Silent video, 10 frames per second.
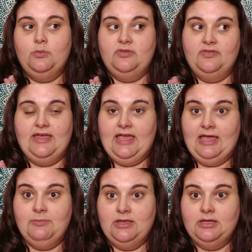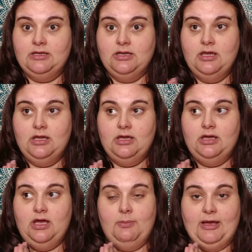Well, then they came in
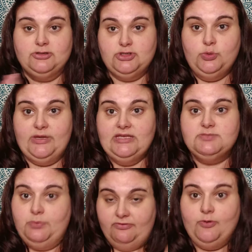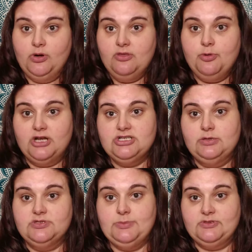about 2 weeks before the
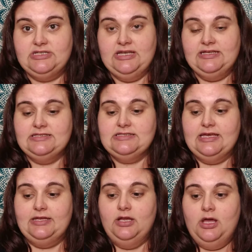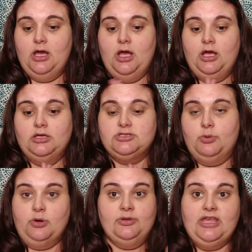project was supposed to end and said,
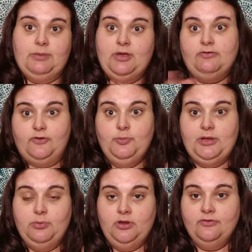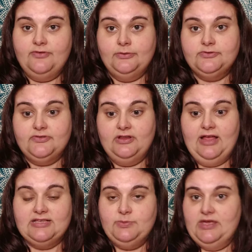so we're only keeping a few people on the phones for the
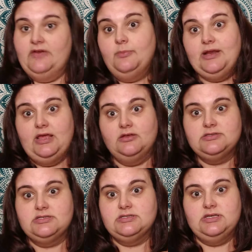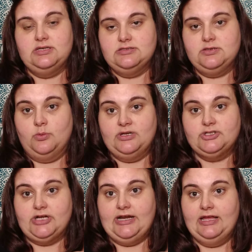last week. Everybody else is going
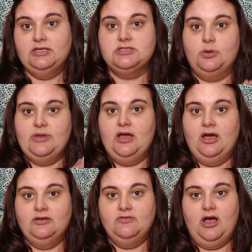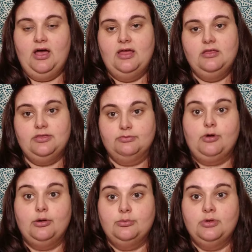to training. So we kind of got
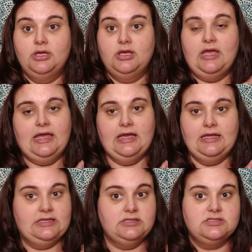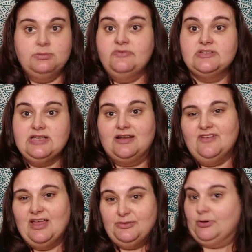thrown in, some of us
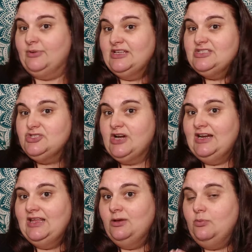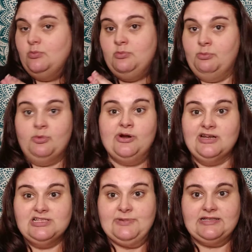kind of got thrown into training when we
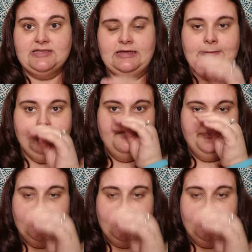weren't expecting it.